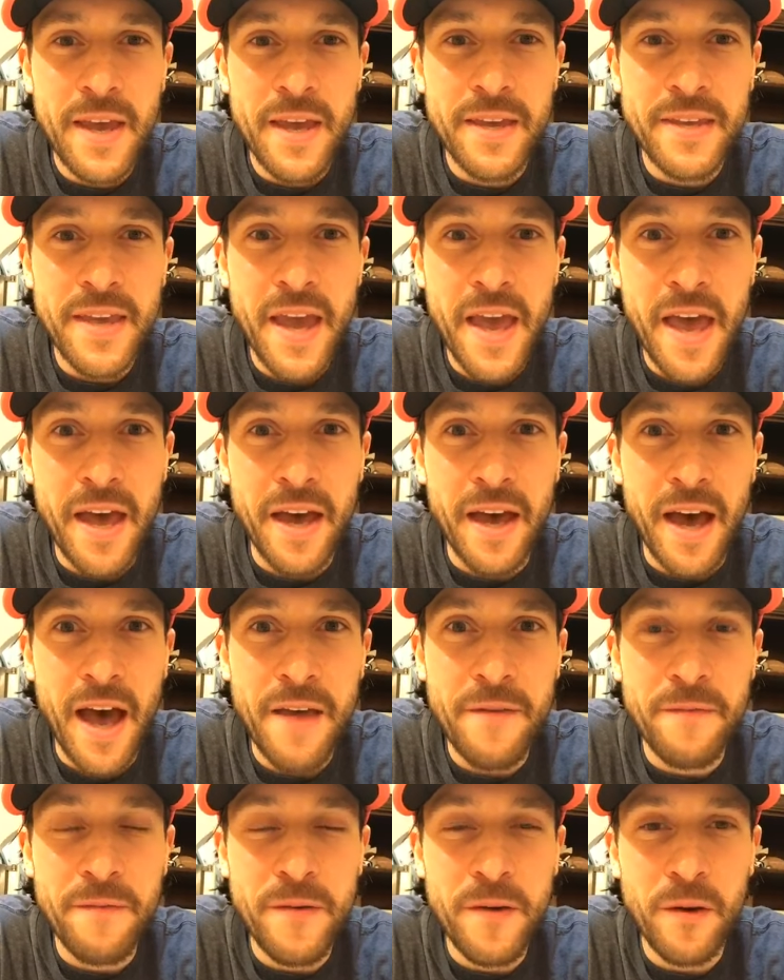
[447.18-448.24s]
Yeah, I
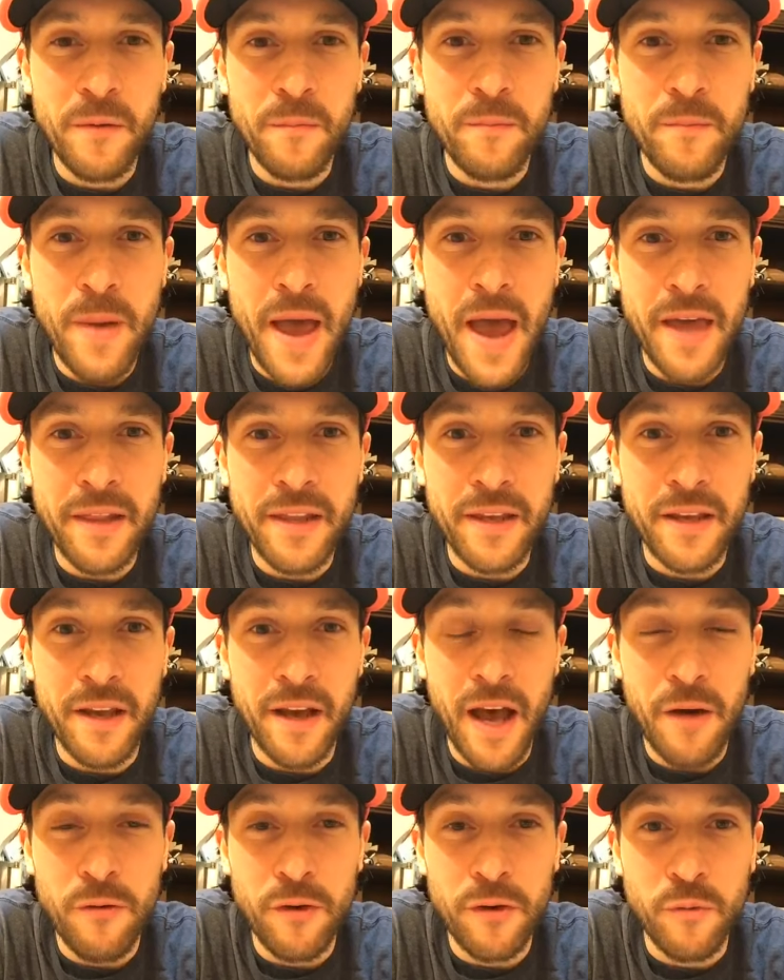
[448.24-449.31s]
feel badly because
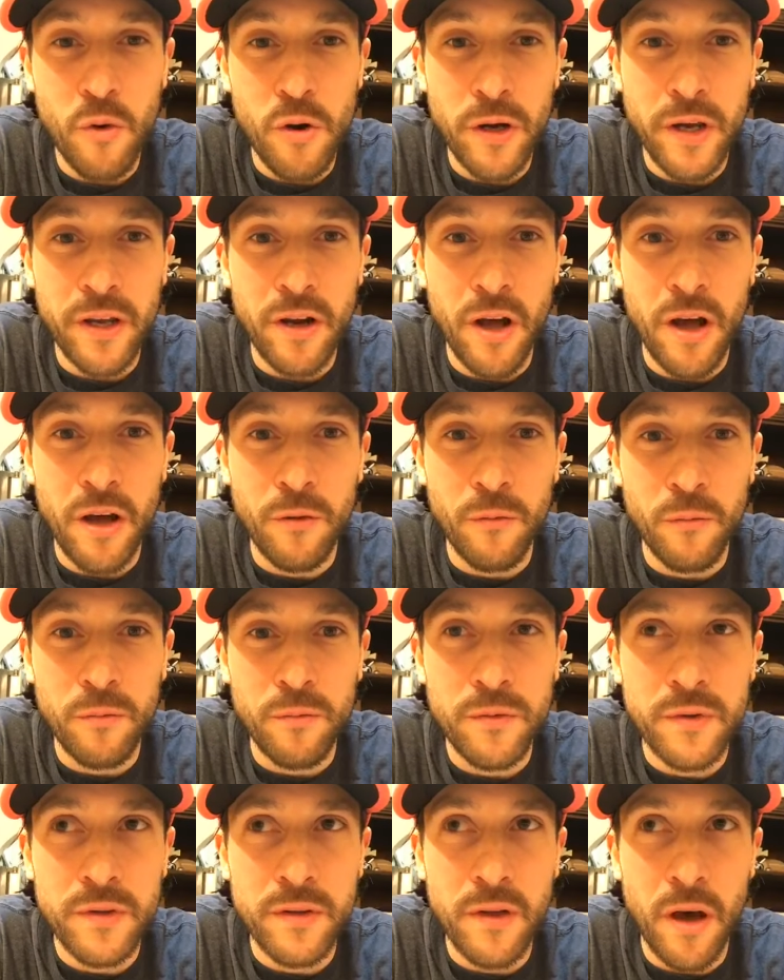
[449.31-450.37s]
I was working all
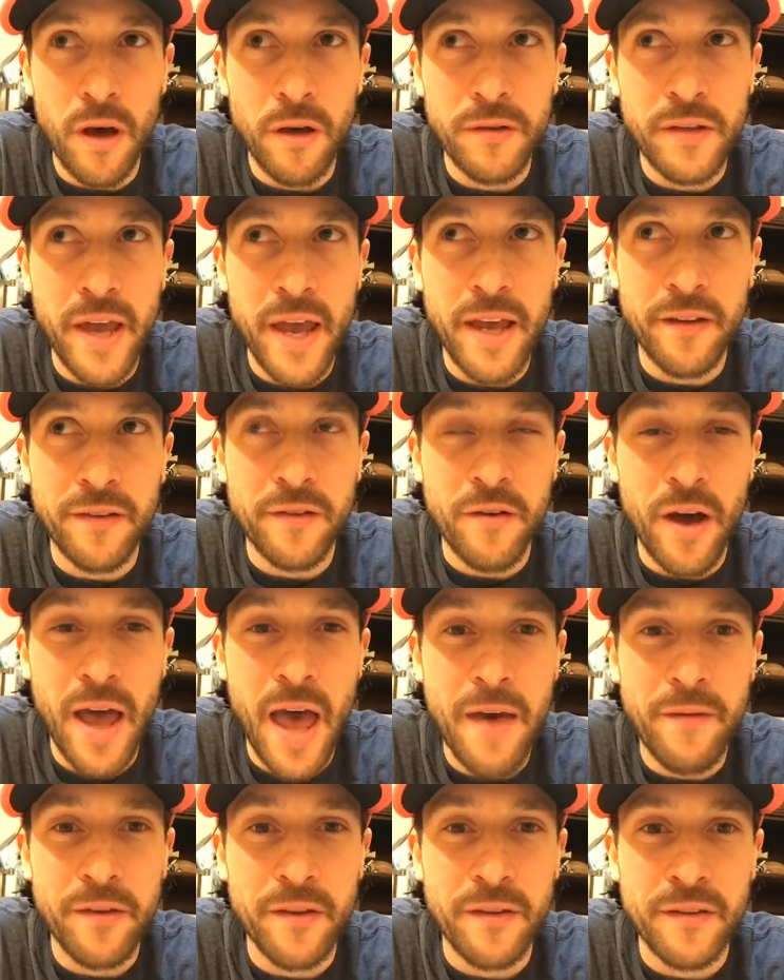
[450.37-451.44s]
all day, so I
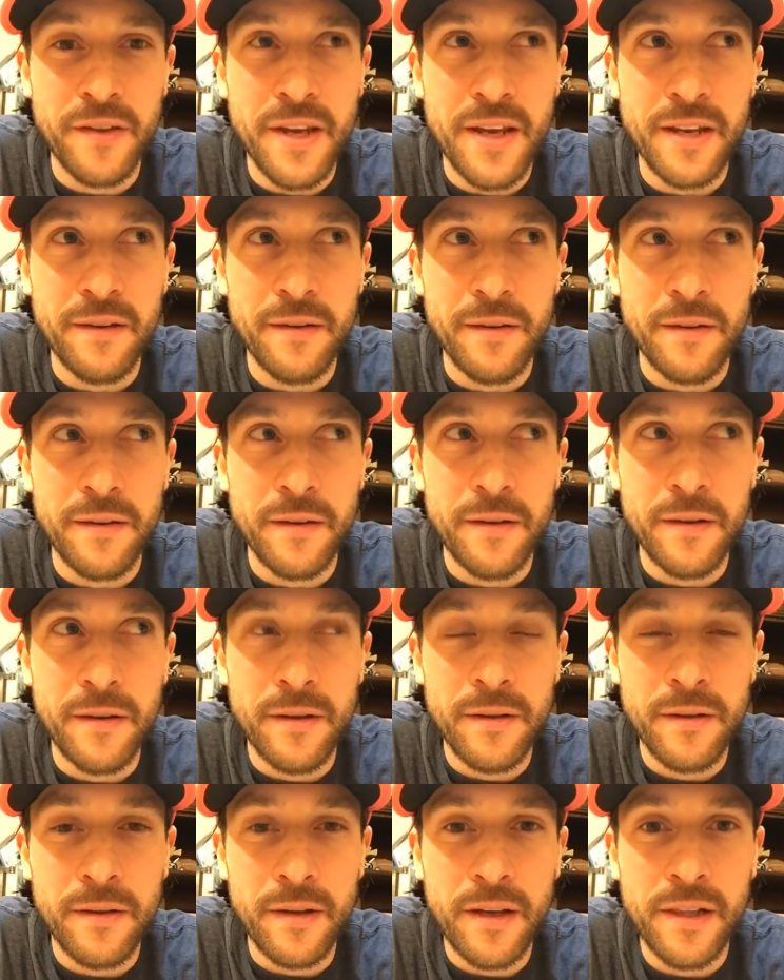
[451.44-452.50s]
haven't seen
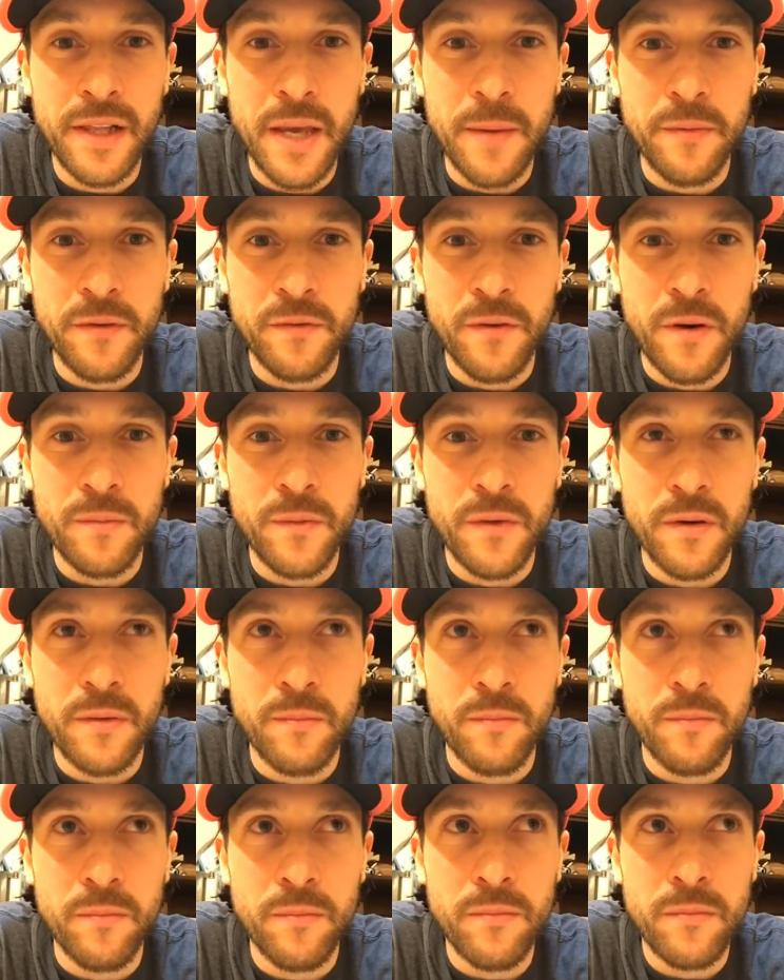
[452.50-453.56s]
clips from the
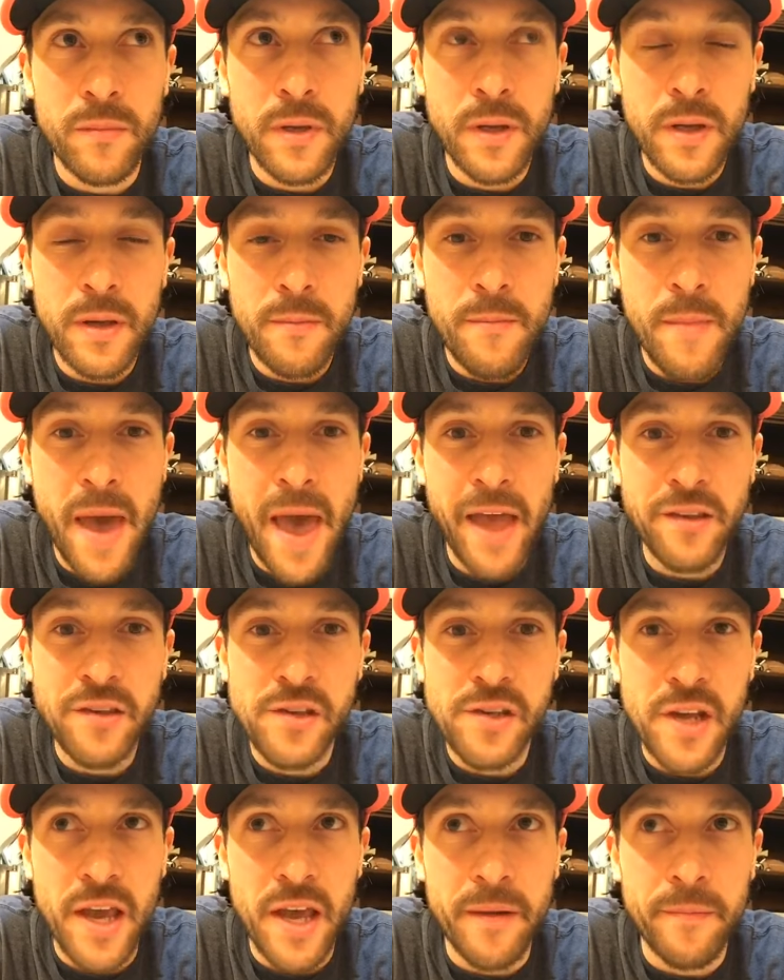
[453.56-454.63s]
match
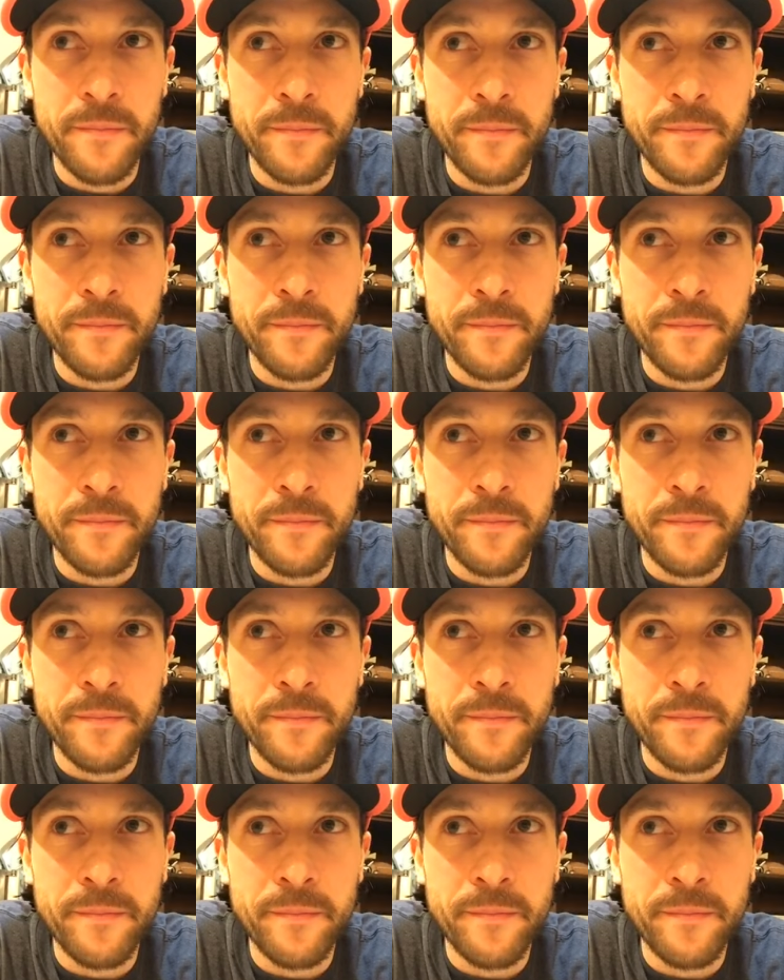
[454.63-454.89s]
yet.